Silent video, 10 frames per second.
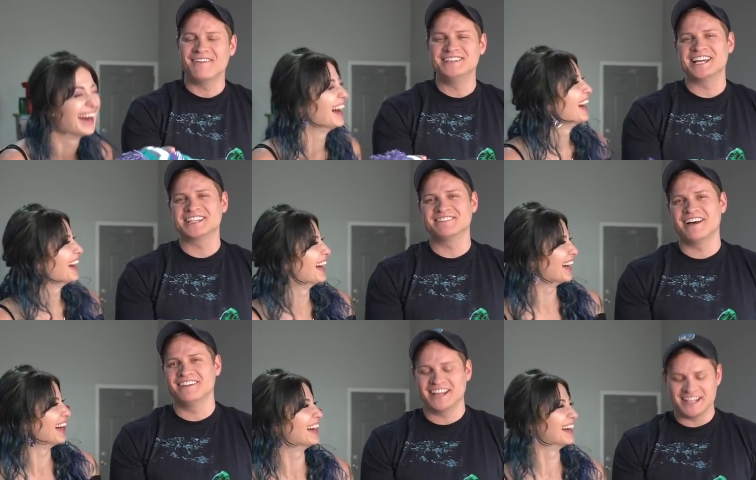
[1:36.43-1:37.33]
Speaker 1: go and check them
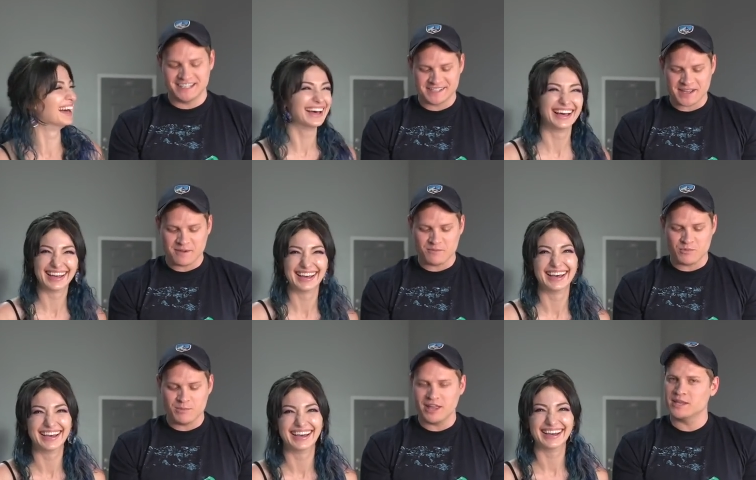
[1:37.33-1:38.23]
out, guys. Um,
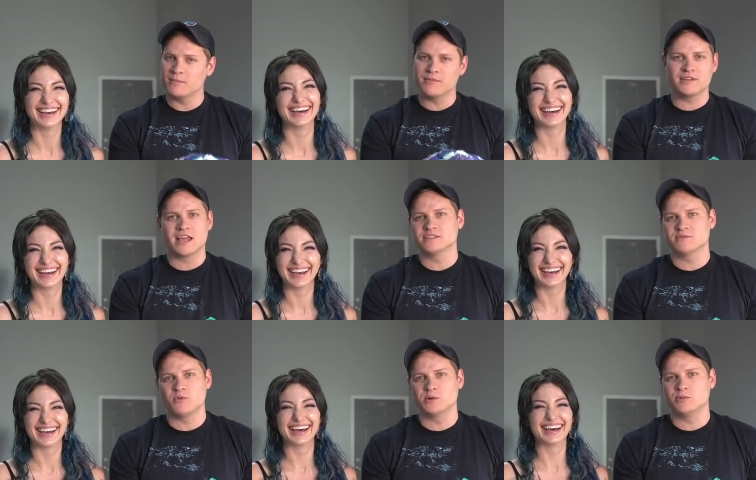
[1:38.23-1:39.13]
we made them as
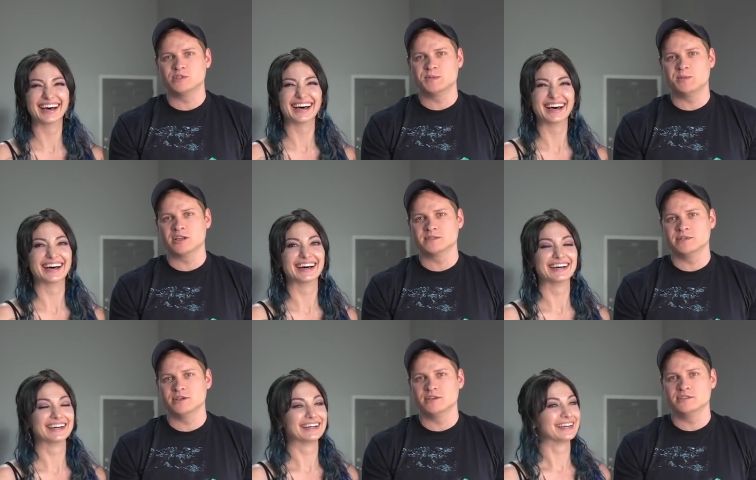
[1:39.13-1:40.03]
affordable as we
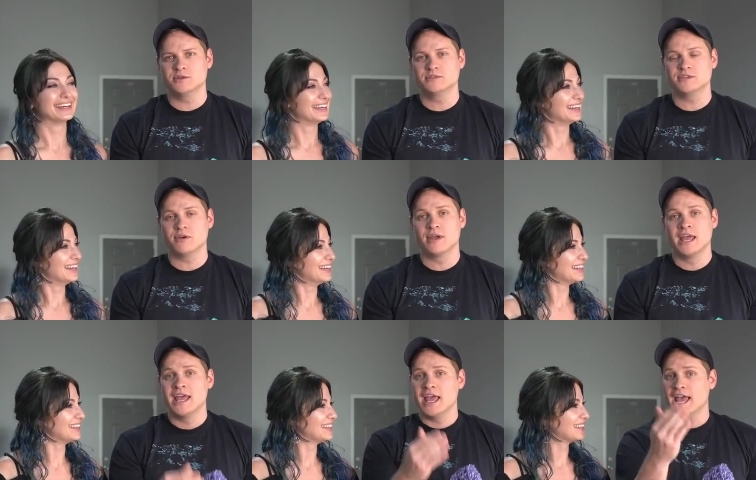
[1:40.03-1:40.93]
possibly could too. So,
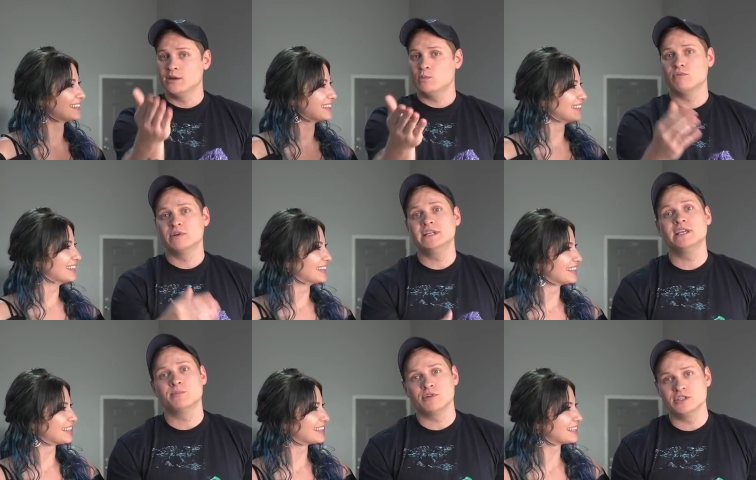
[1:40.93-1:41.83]
and we
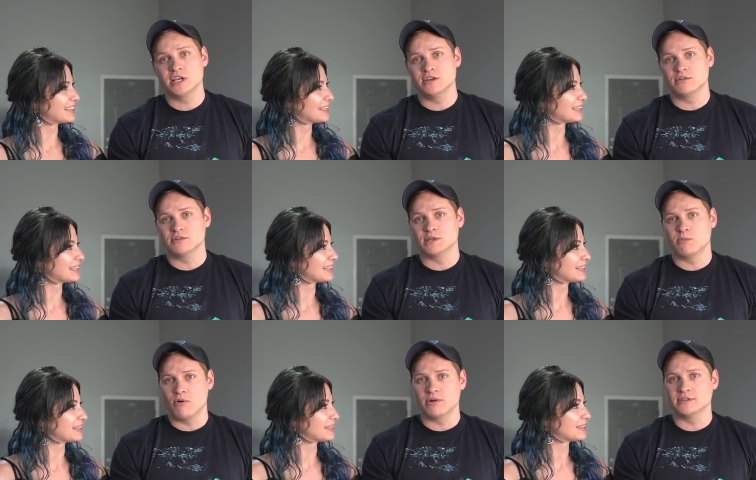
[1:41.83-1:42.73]
really appreciate your
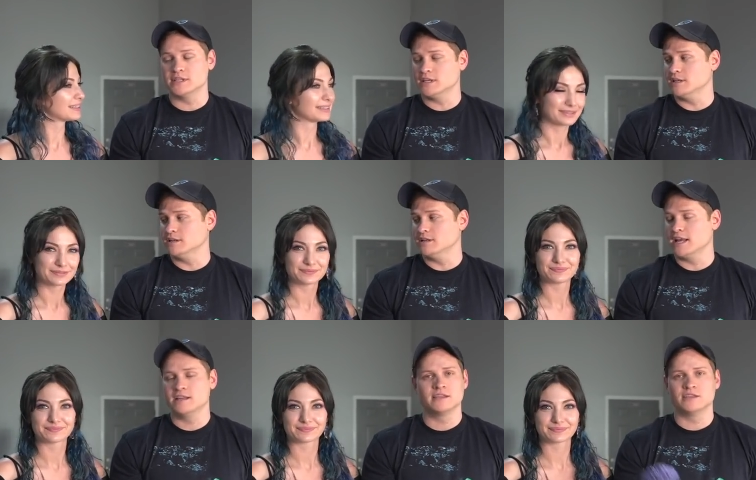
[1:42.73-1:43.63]
support in
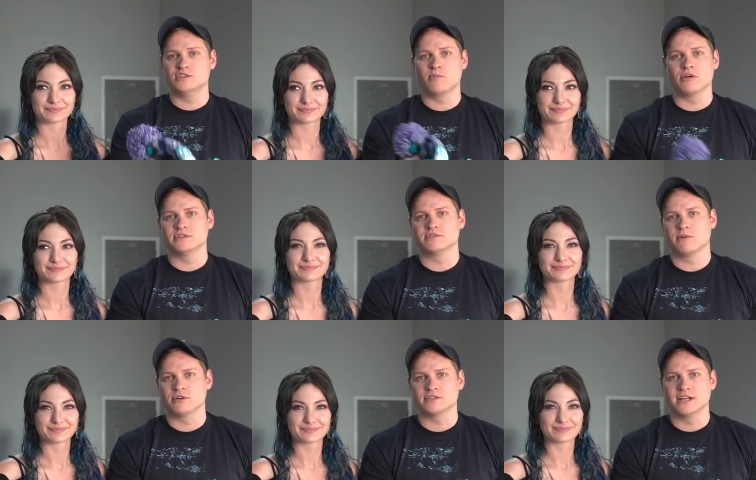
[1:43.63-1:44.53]
anything that you purchase
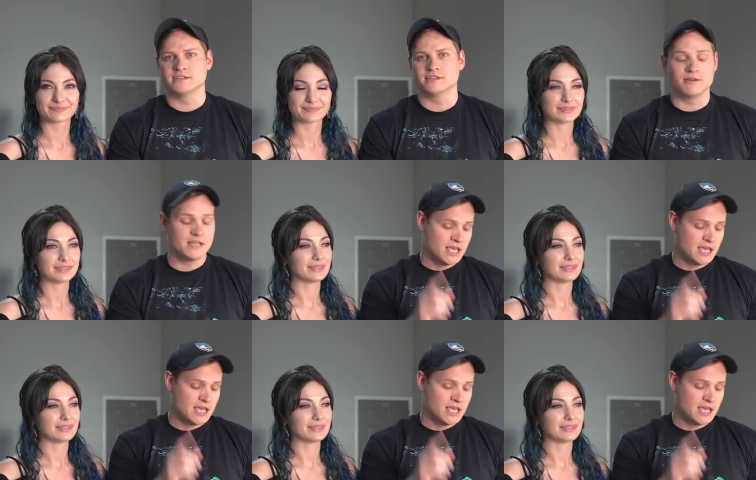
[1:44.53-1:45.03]
from our site. So